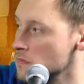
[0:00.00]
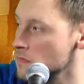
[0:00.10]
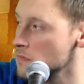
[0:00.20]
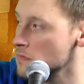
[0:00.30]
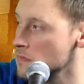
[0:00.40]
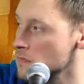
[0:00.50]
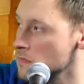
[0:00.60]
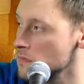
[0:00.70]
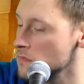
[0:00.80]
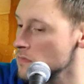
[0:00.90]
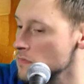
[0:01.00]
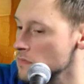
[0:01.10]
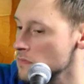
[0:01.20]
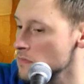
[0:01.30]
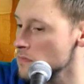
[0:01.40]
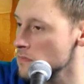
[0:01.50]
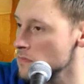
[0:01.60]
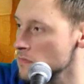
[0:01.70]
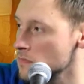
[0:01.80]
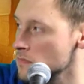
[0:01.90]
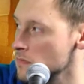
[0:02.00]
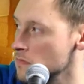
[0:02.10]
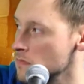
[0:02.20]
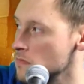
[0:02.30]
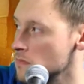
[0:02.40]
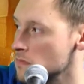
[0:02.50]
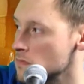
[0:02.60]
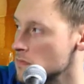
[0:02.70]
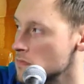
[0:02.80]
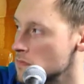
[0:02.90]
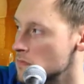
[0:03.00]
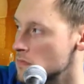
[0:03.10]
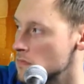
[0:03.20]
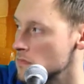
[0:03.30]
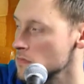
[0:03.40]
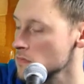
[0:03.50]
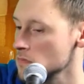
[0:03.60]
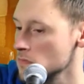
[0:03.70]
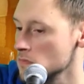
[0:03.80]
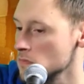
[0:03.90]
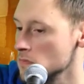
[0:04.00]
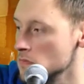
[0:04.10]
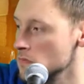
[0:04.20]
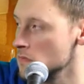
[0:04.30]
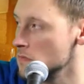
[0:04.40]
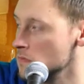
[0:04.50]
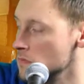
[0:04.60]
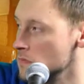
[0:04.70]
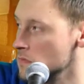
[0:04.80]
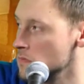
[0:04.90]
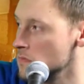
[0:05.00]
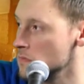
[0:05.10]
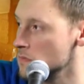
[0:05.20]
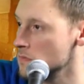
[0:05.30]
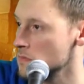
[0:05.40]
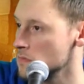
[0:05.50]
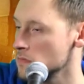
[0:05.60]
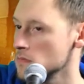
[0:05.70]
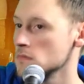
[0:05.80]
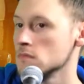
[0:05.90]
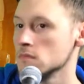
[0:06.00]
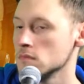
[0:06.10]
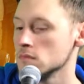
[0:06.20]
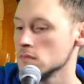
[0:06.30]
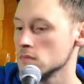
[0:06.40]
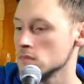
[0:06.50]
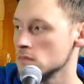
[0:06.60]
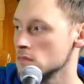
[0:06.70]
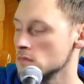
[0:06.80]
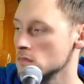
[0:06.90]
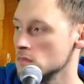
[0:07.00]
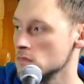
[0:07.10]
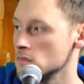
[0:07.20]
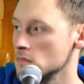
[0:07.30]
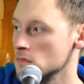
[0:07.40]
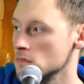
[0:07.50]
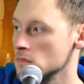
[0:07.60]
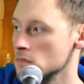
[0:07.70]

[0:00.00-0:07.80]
[no speech]